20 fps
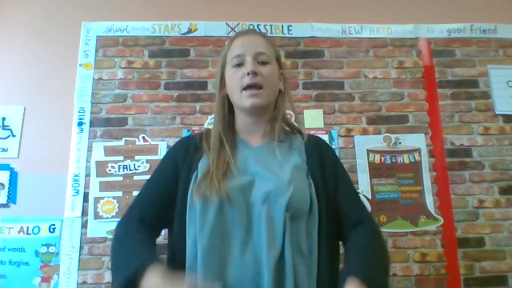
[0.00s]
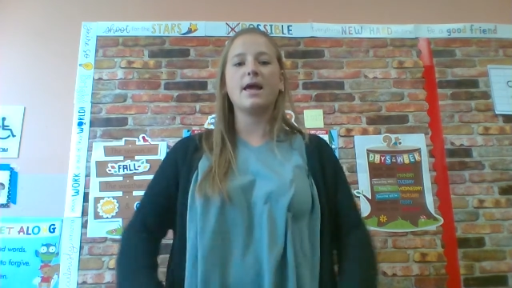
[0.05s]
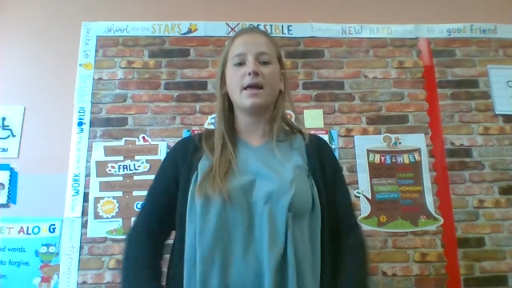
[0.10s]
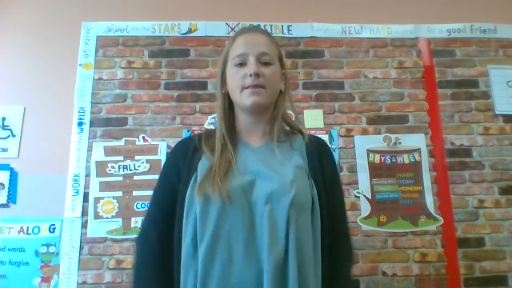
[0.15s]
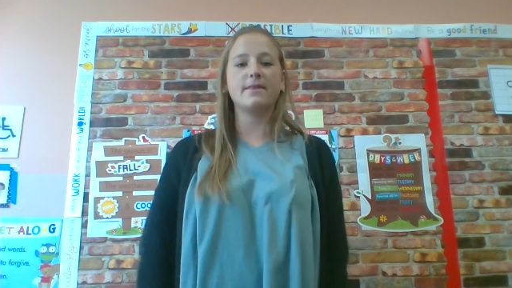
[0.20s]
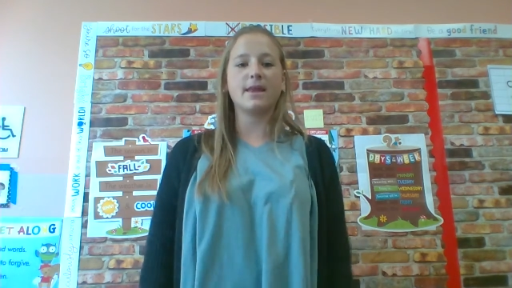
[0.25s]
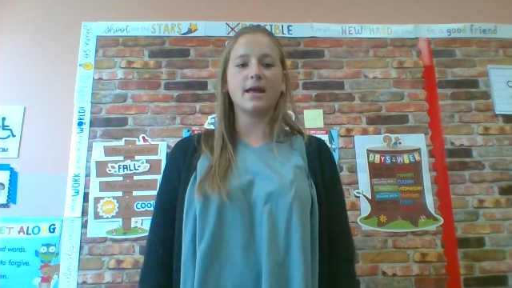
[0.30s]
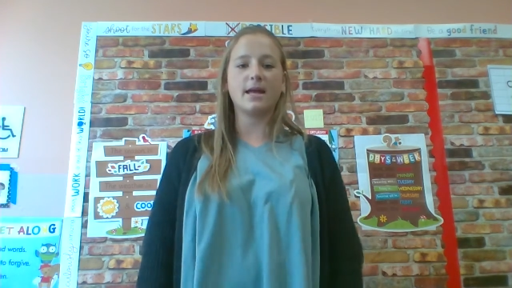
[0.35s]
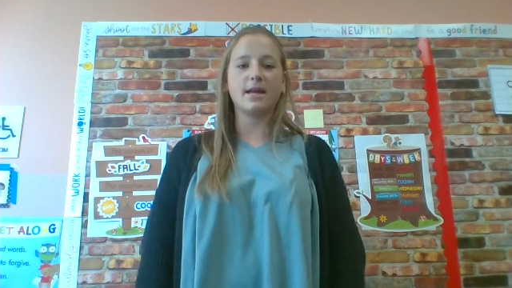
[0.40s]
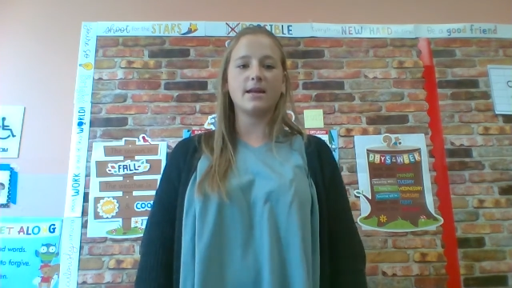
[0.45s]

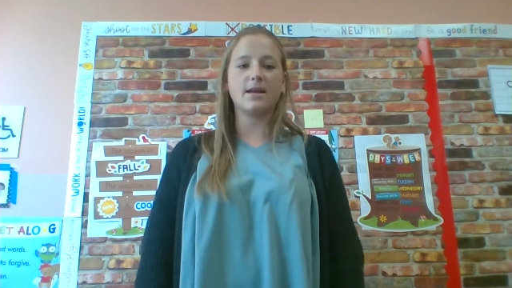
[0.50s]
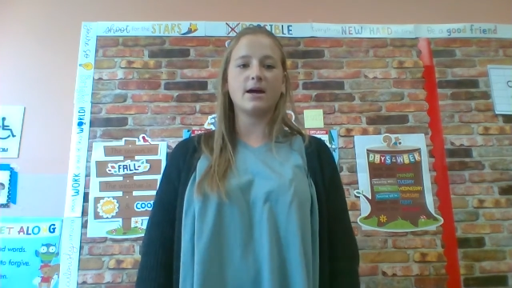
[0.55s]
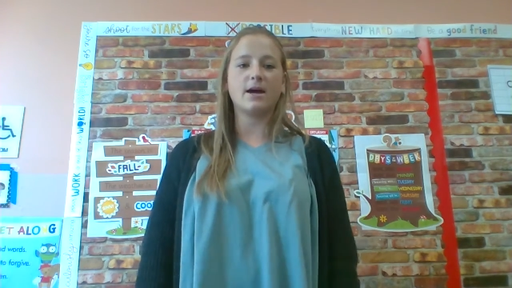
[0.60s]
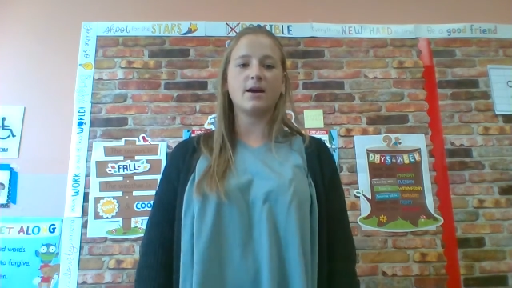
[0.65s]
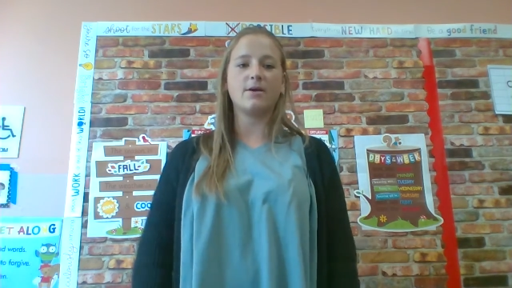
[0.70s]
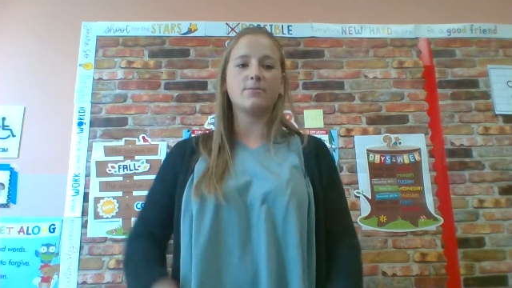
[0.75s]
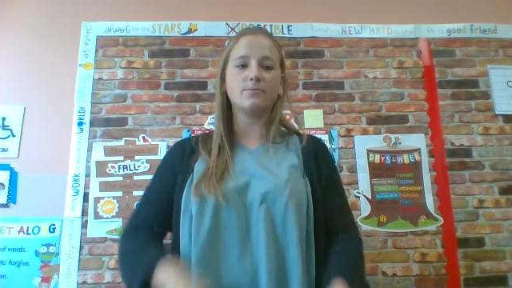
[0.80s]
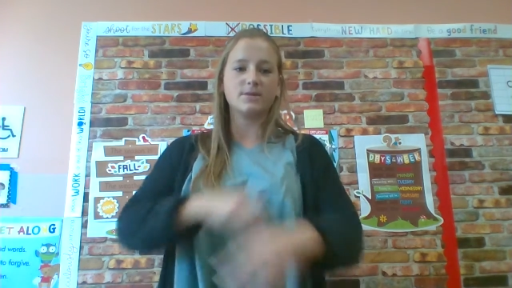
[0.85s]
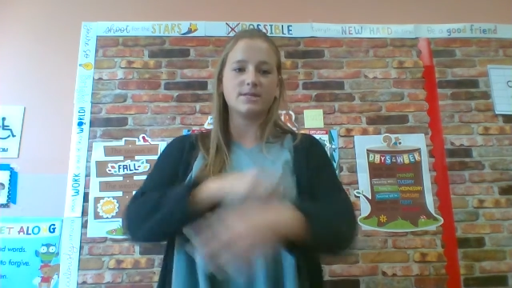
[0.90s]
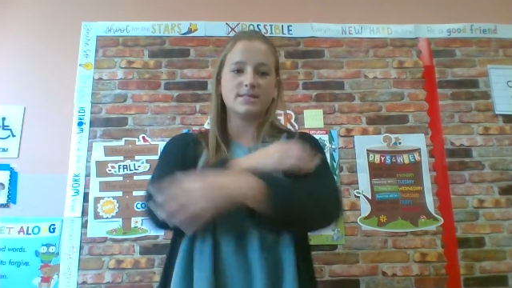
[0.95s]
and then
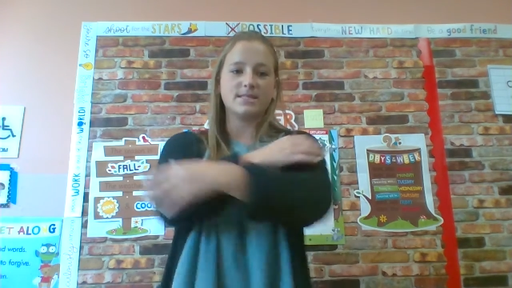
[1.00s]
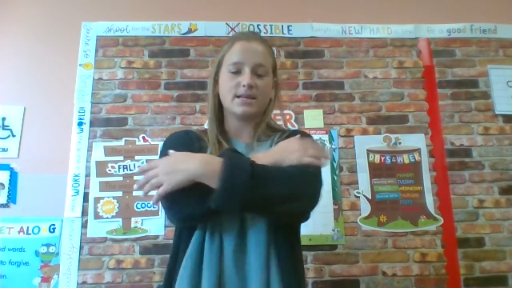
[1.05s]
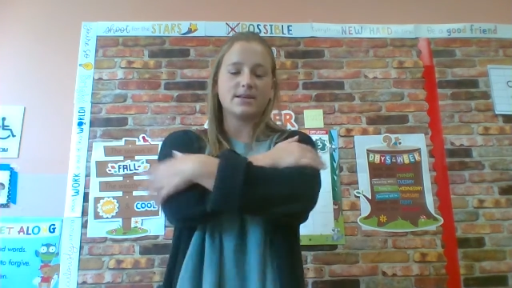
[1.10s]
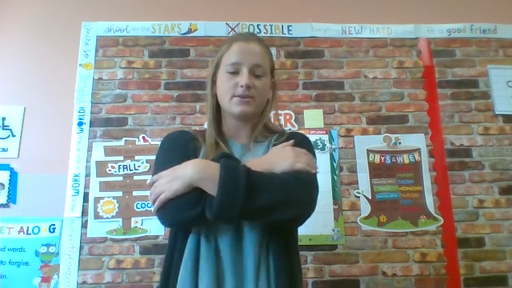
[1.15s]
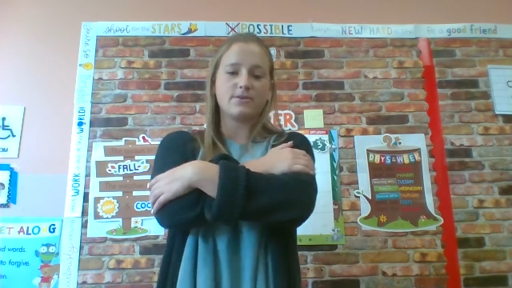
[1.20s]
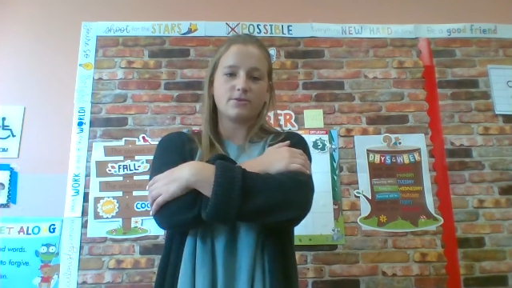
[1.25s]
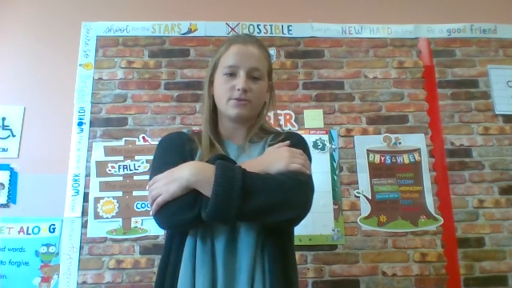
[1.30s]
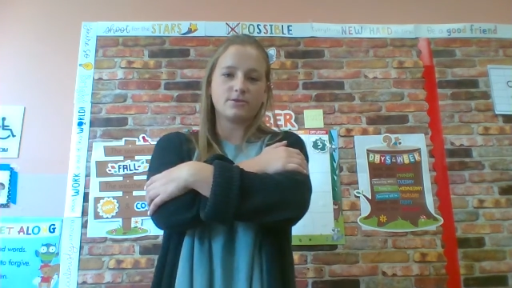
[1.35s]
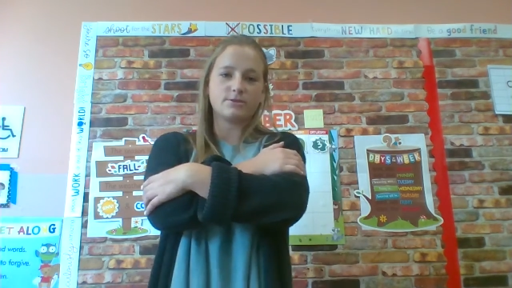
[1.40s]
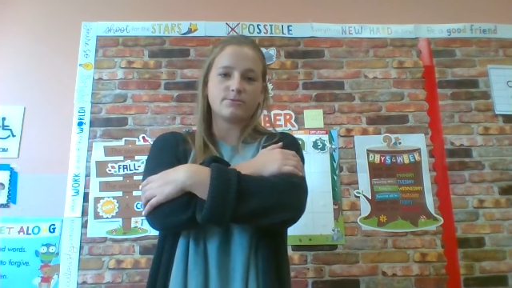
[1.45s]
um, we say
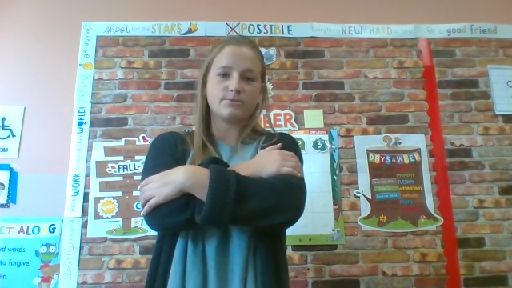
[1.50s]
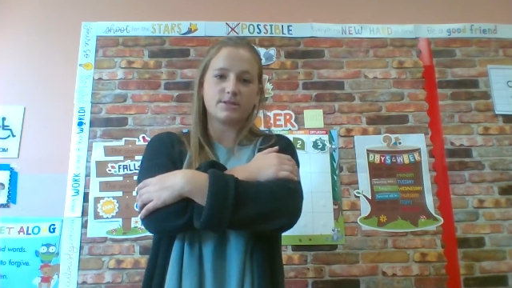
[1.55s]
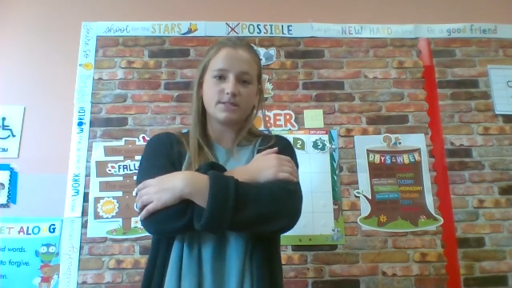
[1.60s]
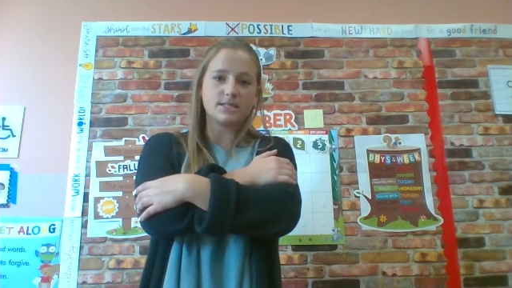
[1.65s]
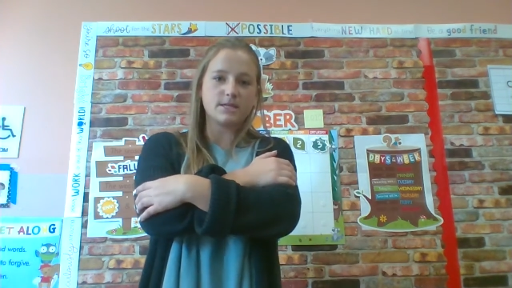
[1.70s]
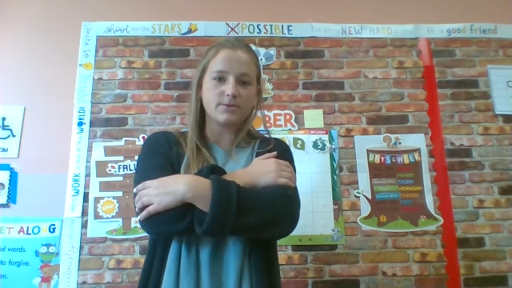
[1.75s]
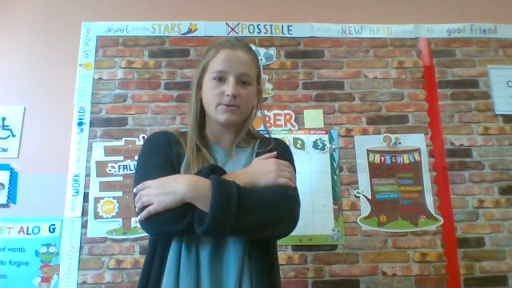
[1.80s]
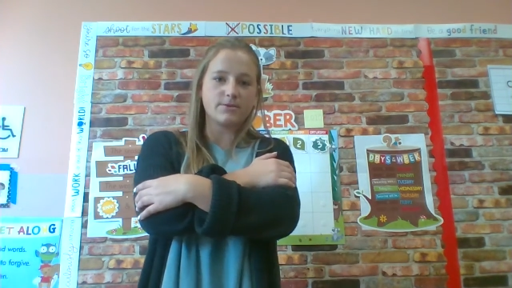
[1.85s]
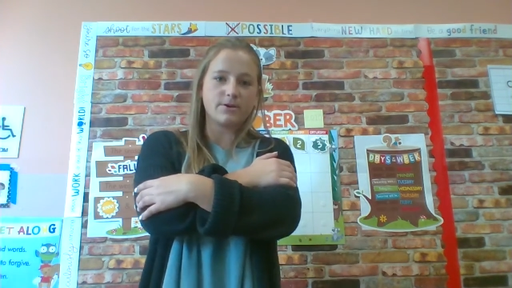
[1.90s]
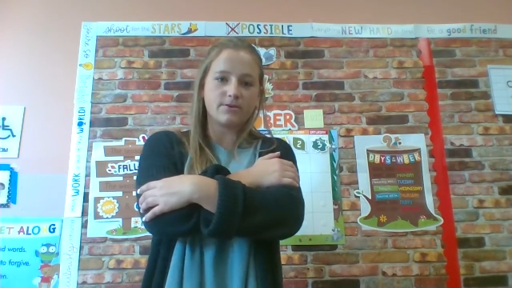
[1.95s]
those
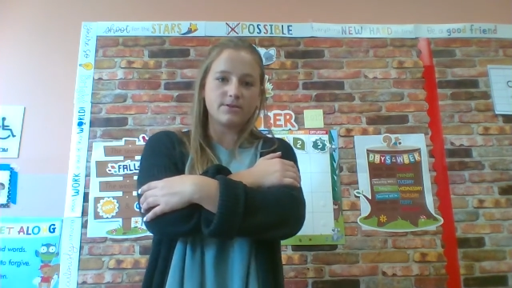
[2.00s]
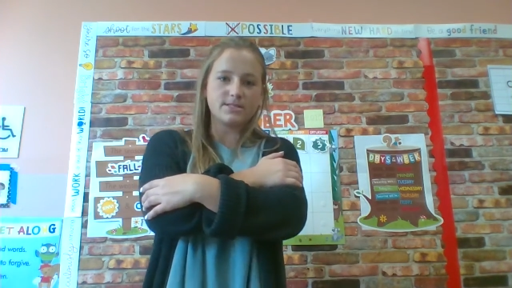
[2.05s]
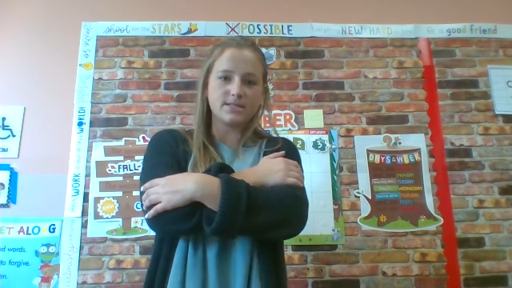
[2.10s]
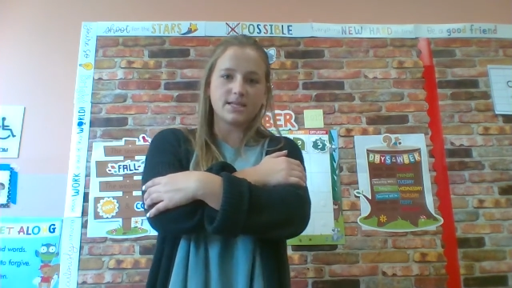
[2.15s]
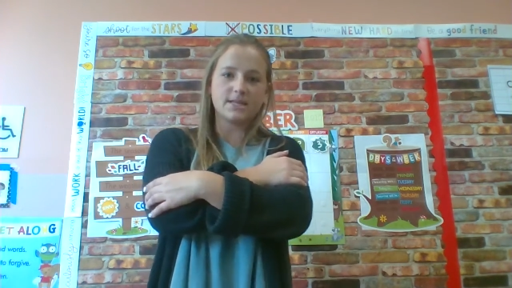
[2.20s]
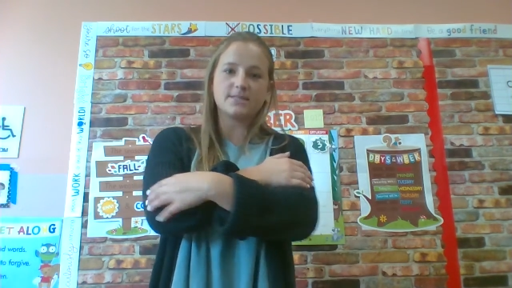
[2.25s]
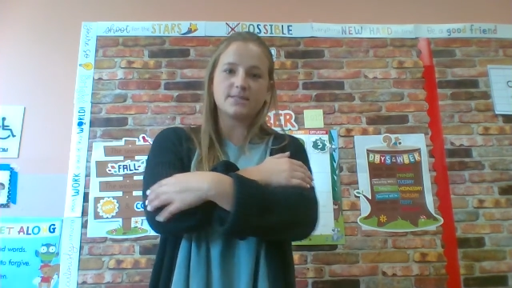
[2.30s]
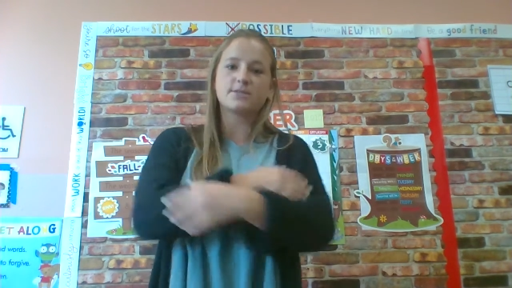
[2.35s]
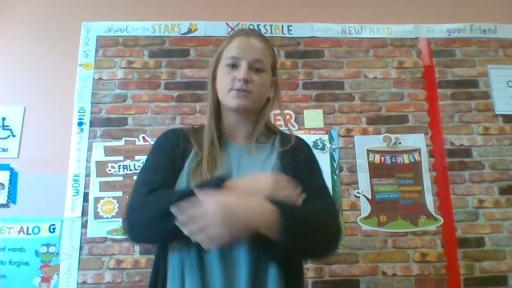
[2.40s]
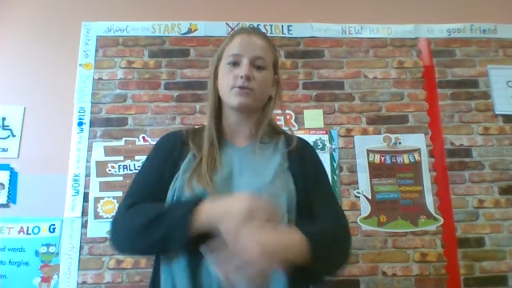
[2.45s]
words that we always
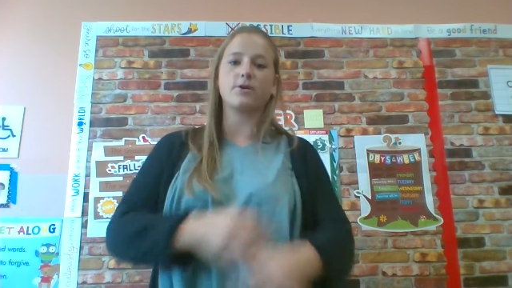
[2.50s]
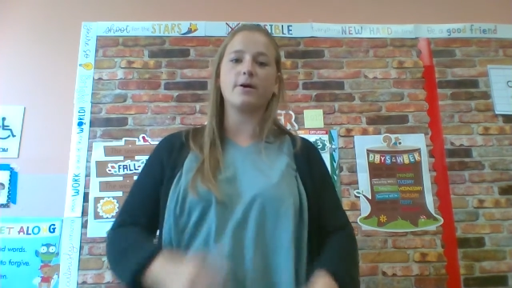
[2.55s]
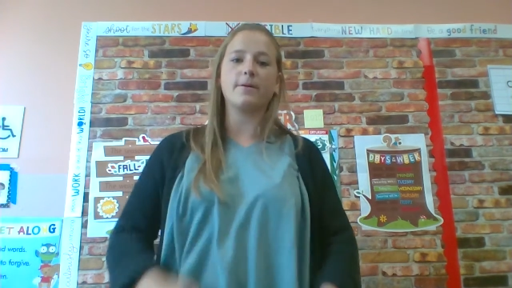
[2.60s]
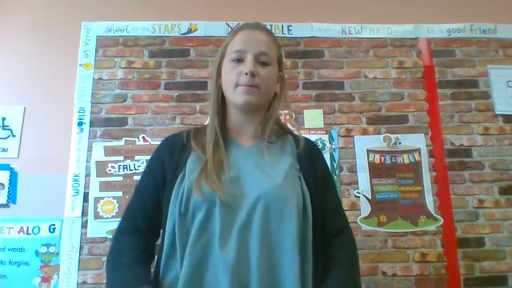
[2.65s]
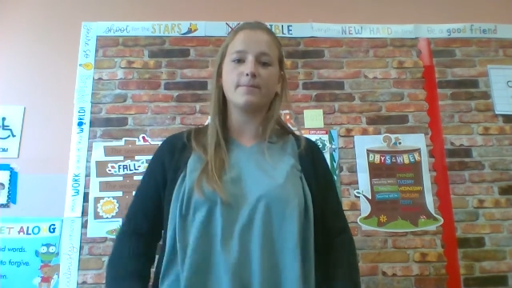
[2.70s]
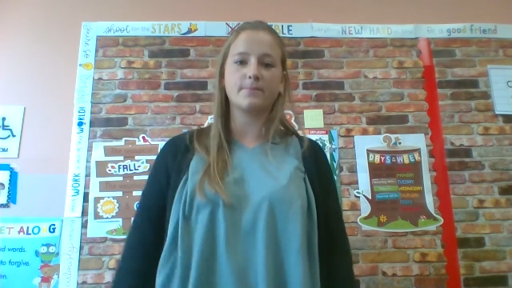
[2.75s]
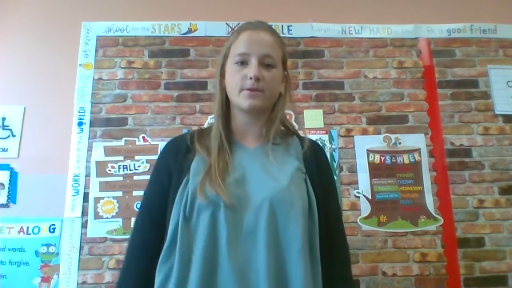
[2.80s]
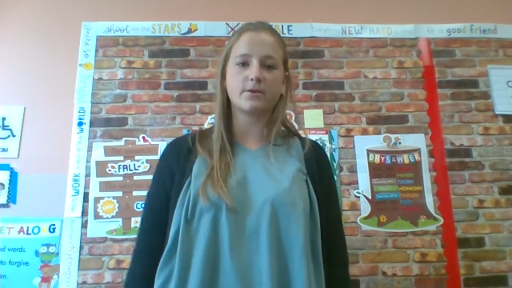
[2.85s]
say at school.